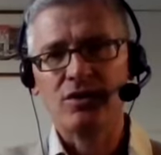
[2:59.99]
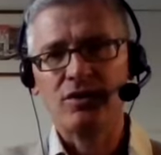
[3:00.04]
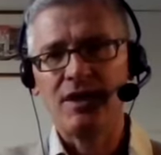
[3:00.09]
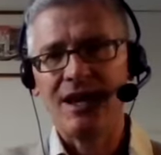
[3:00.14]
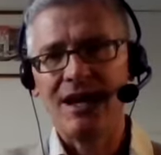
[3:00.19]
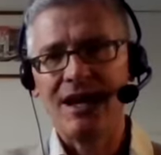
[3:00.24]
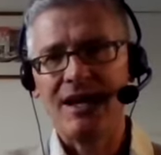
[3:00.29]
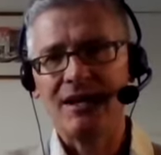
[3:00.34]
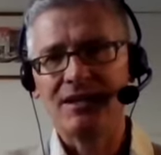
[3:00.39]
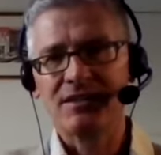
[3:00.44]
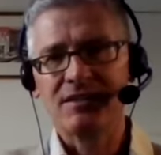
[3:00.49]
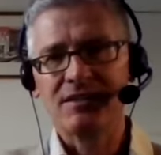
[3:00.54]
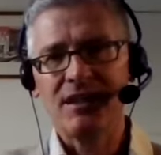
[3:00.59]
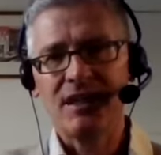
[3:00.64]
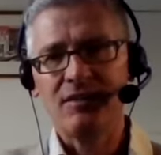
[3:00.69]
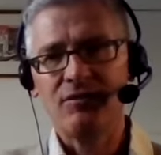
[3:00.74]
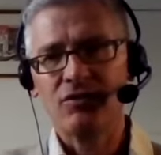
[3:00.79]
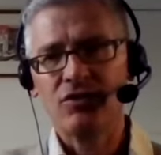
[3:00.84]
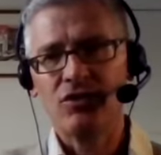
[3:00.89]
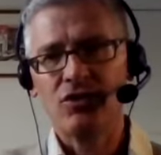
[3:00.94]
that
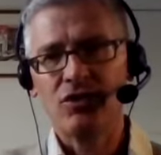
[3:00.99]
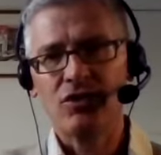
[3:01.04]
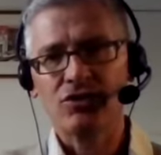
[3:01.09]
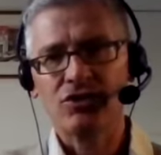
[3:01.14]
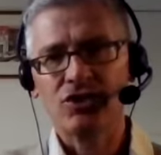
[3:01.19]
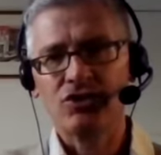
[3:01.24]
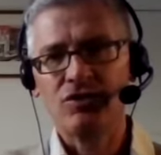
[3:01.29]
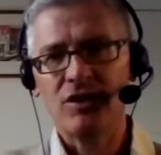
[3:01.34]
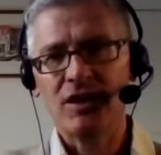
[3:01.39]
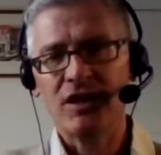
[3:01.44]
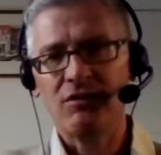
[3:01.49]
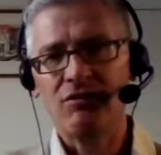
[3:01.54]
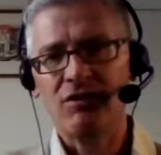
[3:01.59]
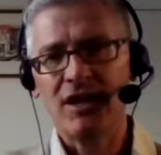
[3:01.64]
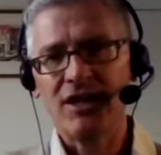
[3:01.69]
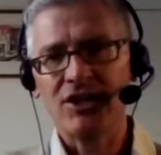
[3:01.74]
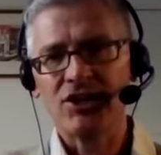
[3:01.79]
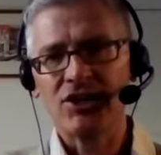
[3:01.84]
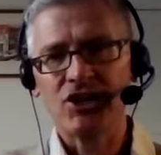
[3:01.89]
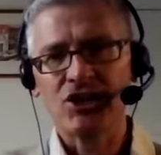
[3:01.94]
they've got a tricky
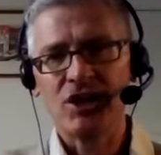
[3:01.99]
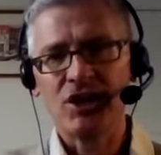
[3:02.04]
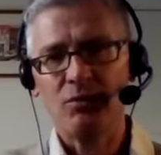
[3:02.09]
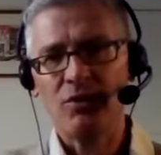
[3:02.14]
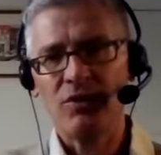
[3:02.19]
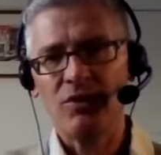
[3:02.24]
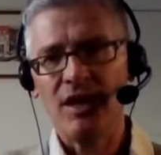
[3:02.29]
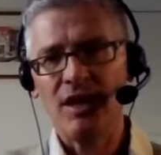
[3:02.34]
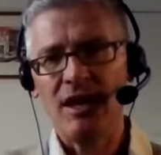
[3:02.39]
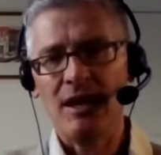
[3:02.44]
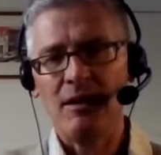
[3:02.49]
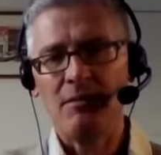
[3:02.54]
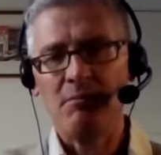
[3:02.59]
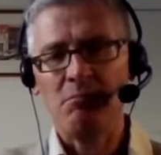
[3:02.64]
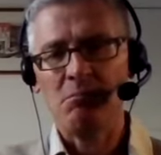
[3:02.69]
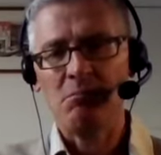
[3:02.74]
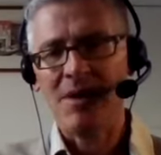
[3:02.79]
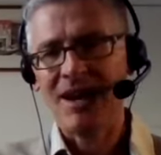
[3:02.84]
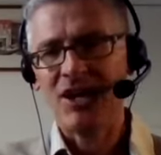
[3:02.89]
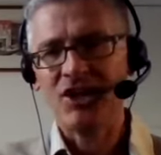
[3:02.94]
relationship with their
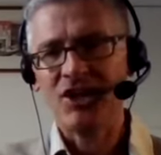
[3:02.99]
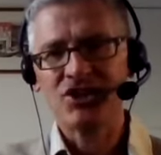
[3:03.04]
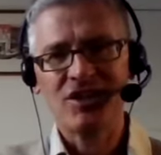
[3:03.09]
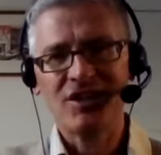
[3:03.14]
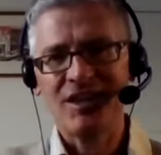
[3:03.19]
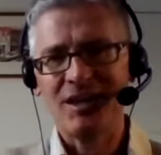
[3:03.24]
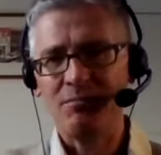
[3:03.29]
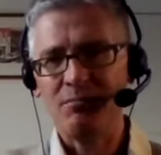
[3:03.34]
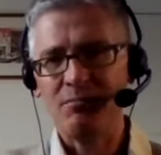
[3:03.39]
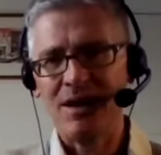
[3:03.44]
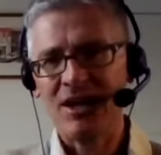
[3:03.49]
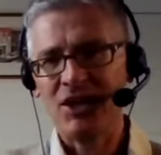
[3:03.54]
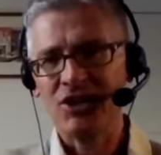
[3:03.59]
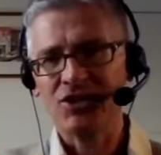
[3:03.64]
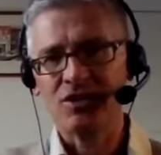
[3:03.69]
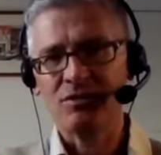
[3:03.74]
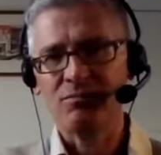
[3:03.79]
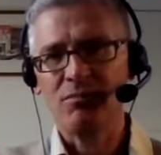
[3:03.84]
manager, their manager's